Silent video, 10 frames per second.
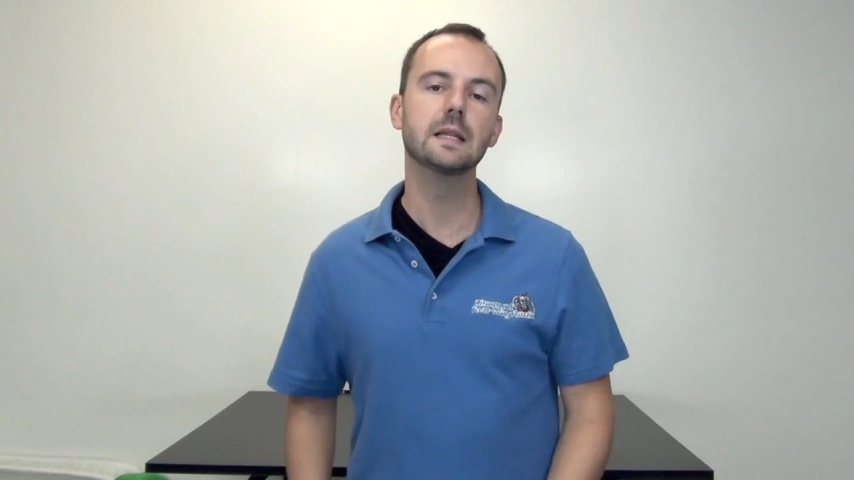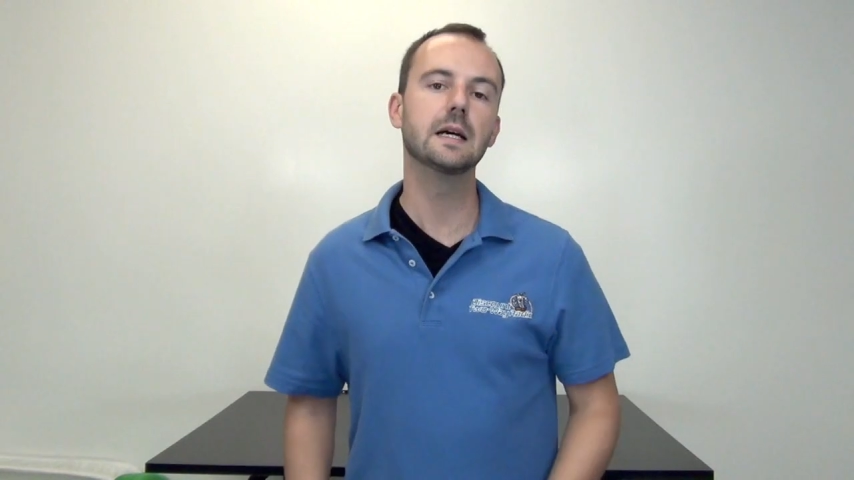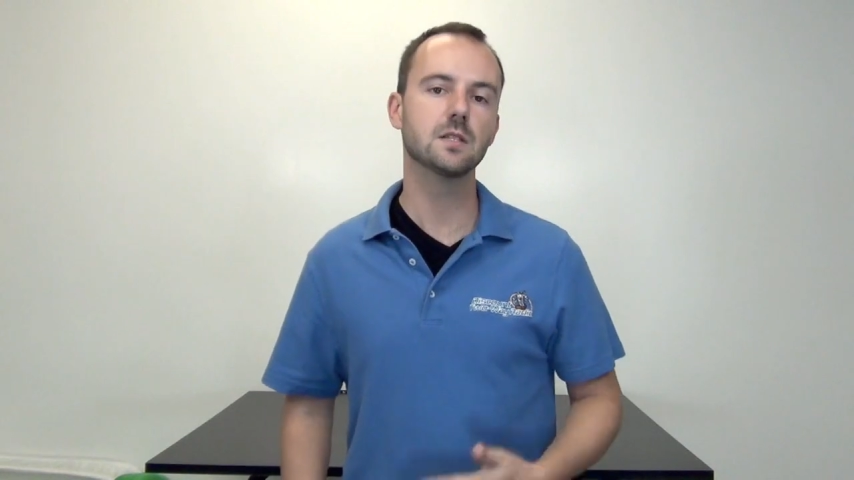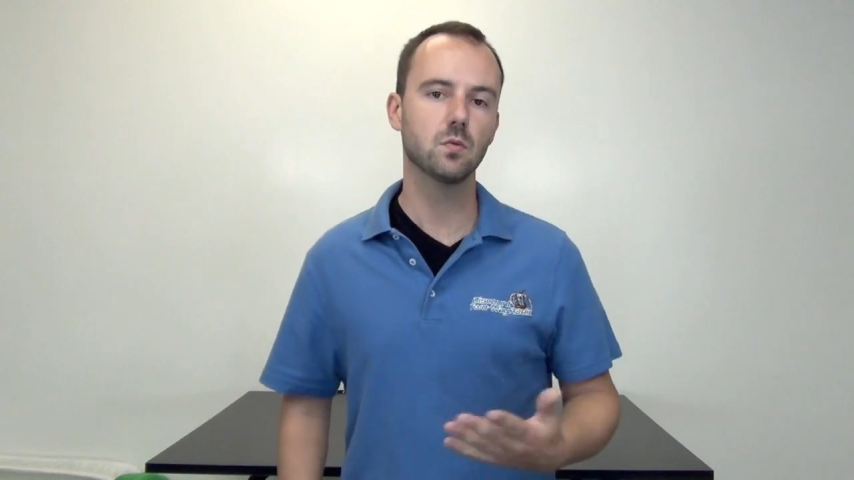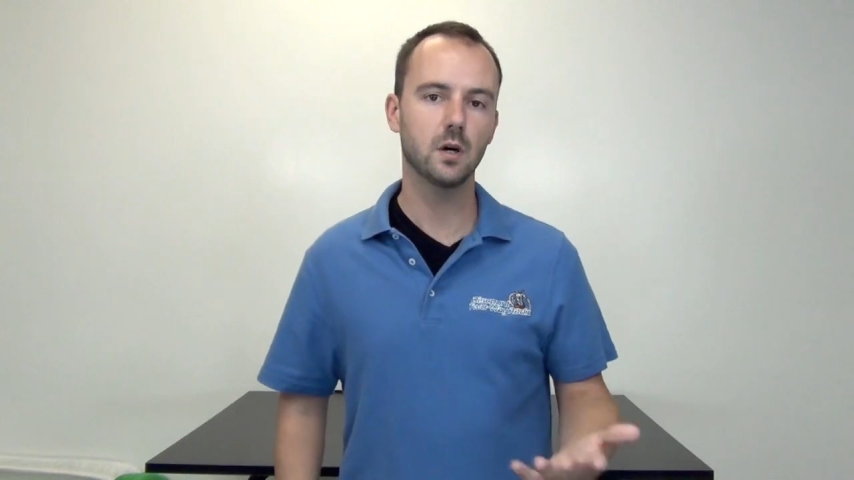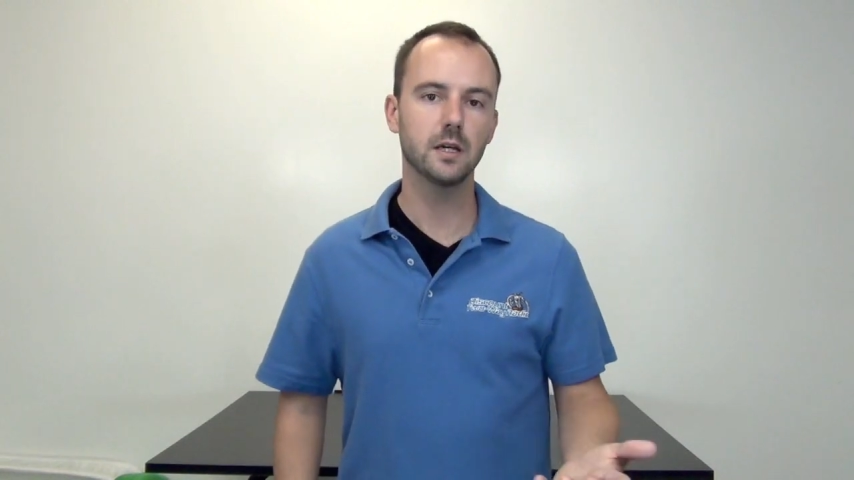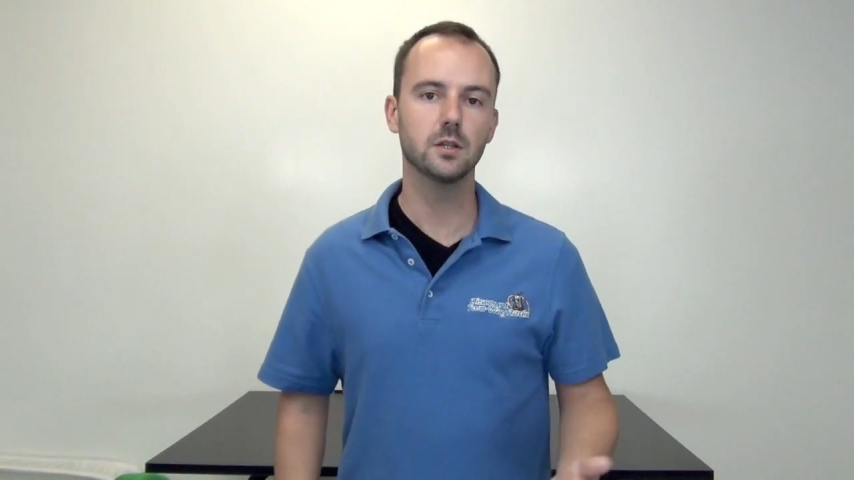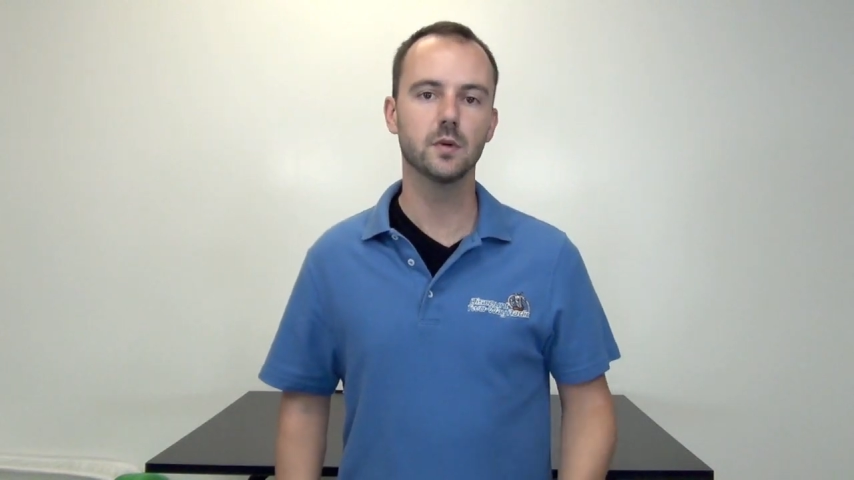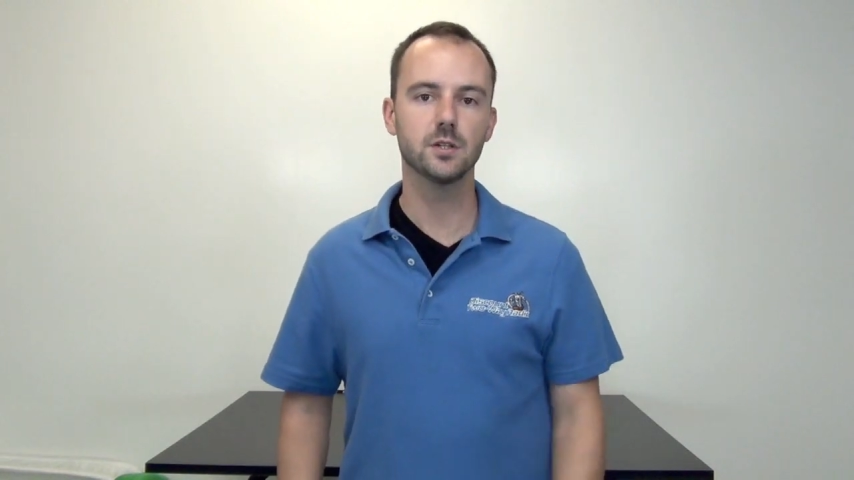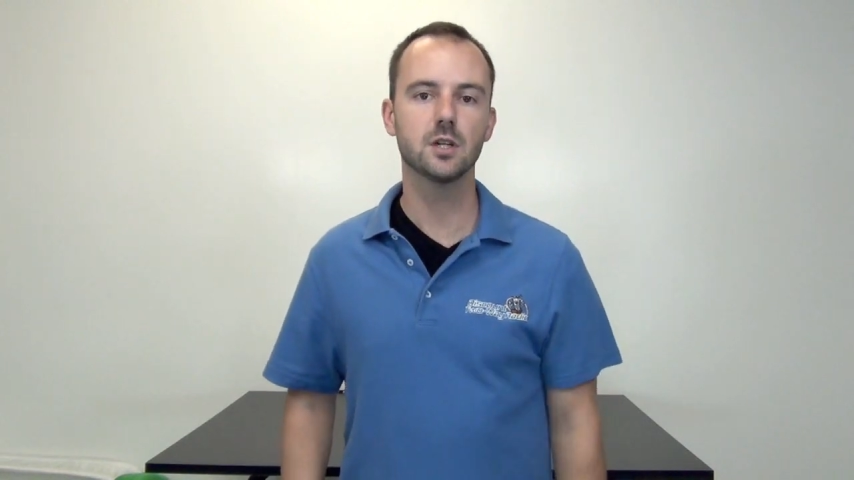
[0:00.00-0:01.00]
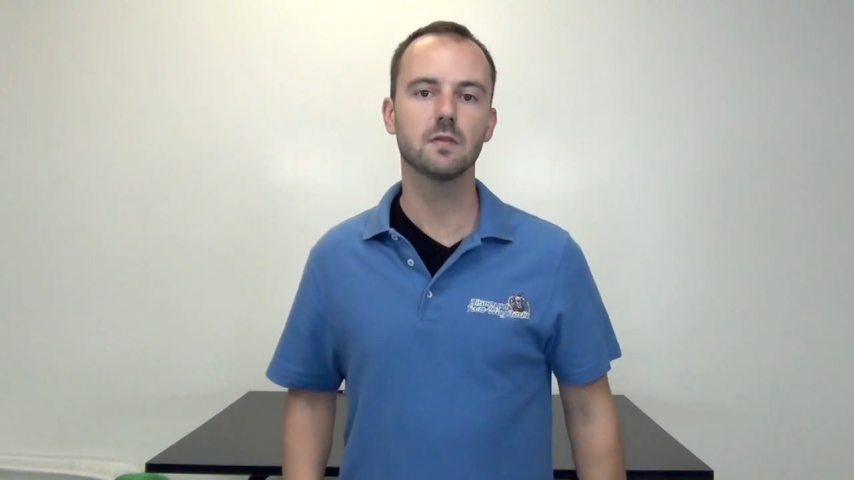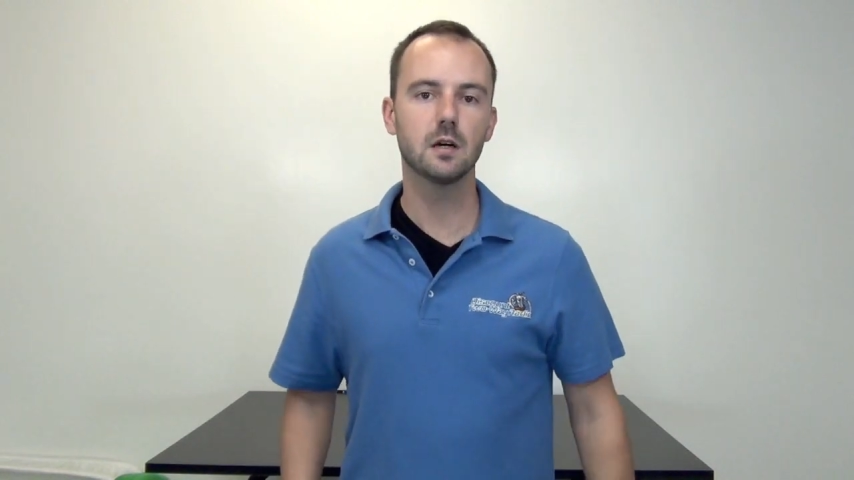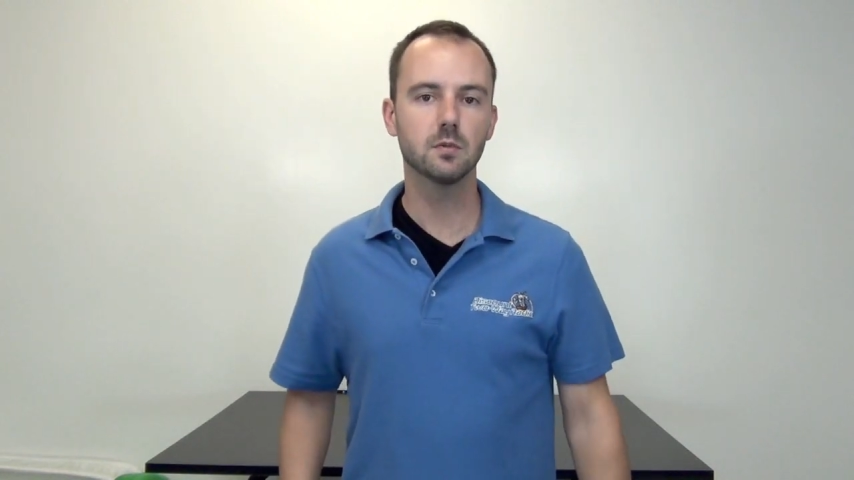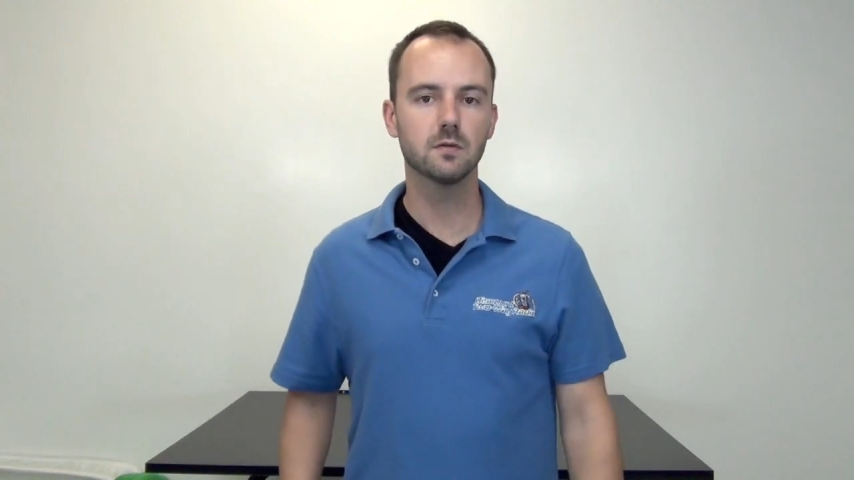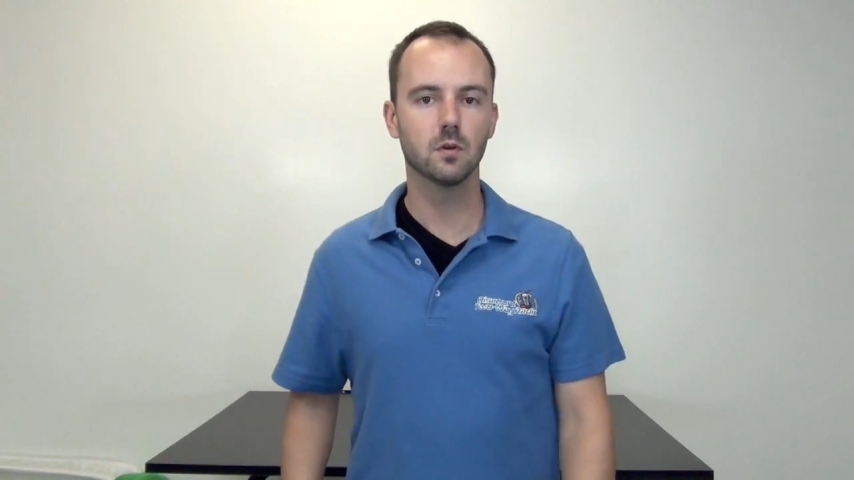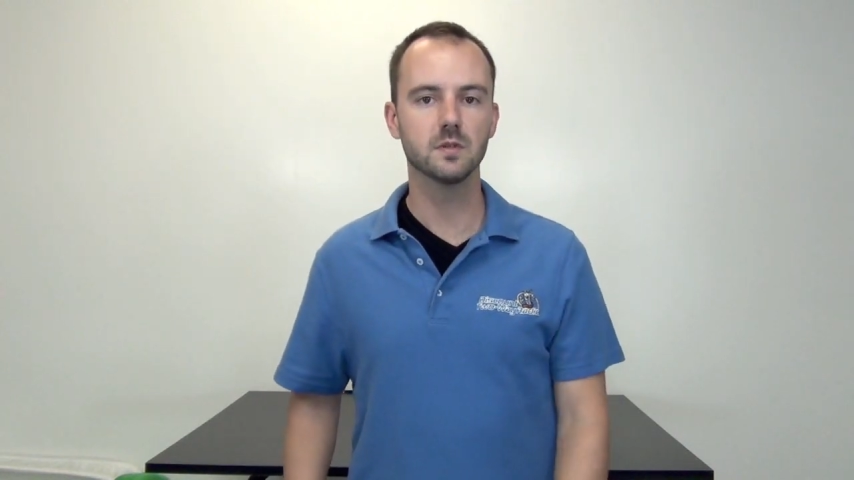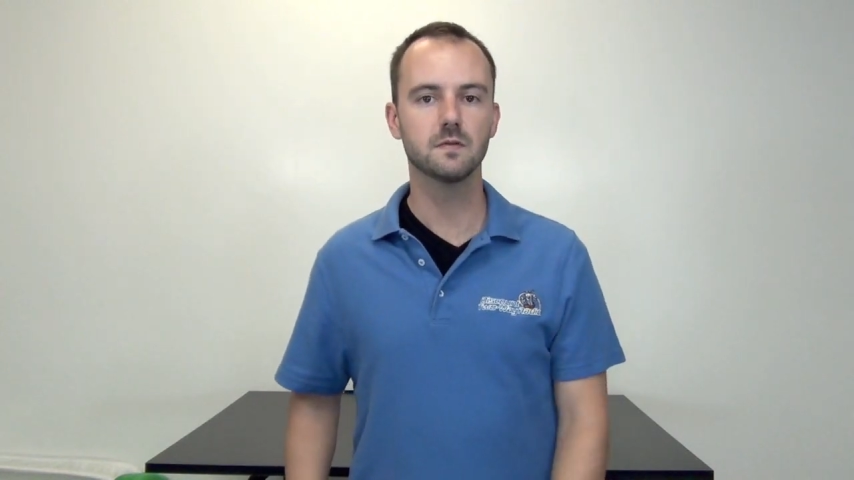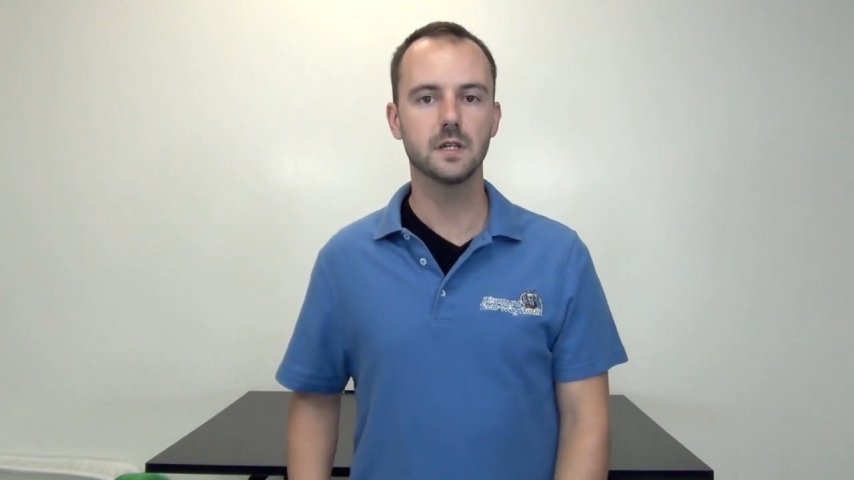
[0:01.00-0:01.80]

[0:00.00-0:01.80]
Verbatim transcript: And that's why UHF outperforms